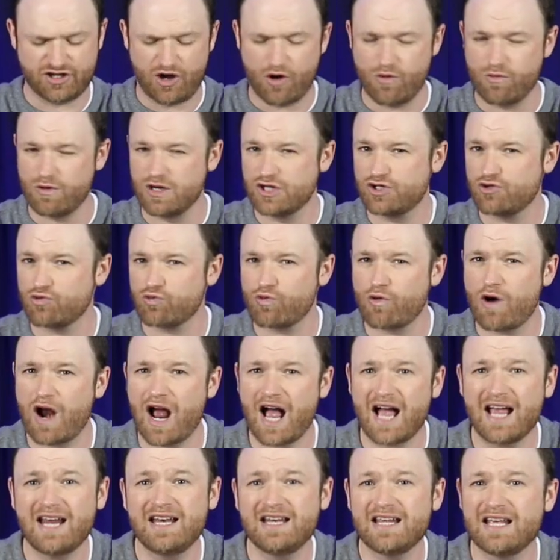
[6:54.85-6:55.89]
always
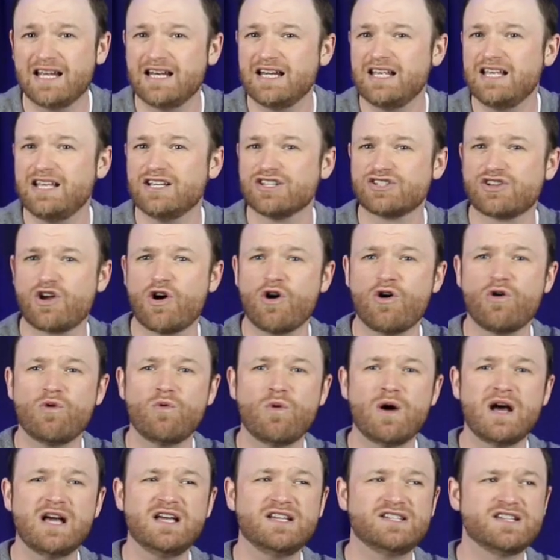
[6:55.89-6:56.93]
right and He is
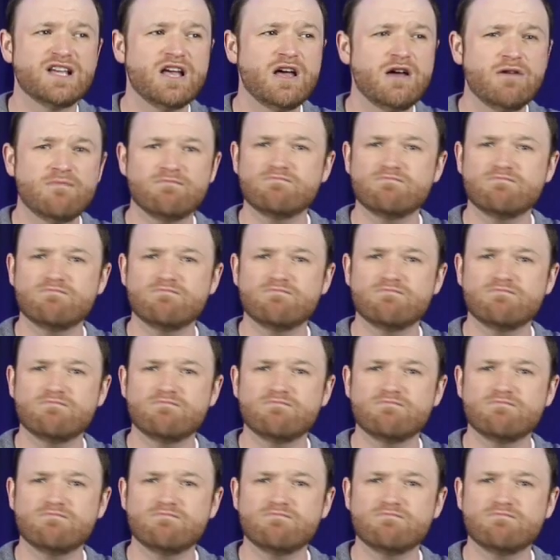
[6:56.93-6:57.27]
always